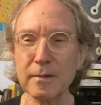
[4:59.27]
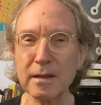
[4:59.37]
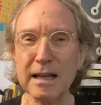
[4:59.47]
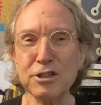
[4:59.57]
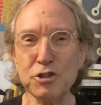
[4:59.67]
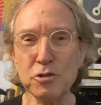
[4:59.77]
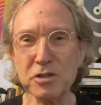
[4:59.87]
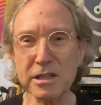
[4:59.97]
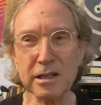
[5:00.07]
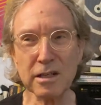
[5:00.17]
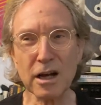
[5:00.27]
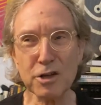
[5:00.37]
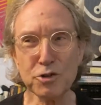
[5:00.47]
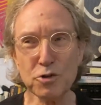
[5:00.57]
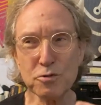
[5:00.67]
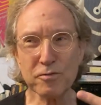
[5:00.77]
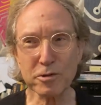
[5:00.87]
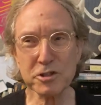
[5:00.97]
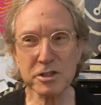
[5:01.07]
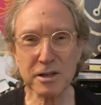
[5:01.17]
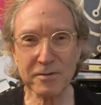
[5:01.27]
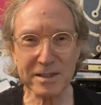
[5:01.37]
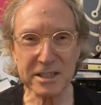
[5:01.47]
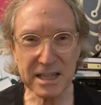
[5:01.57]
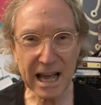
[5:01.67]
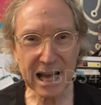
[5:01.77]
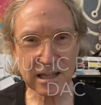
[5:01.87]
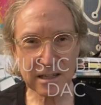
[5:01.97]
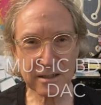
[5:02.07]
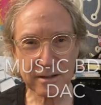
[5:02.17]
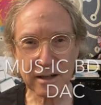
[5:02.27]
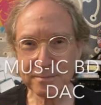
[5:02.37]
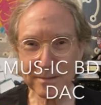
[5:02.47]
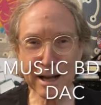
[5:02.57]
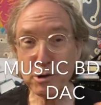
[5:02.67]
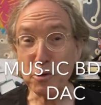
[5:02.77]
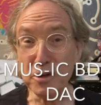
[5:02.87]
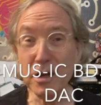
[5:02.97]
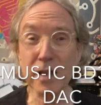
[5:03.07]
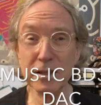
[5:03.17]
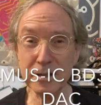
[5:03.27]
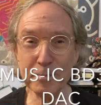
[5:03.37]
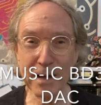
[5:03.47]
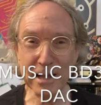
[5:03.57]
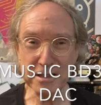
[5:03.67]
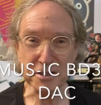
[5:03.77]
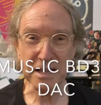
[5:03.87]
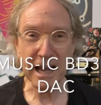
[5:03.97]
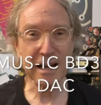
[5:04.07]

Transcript: It's using a new version of a DAC, I know nothing about this DAC,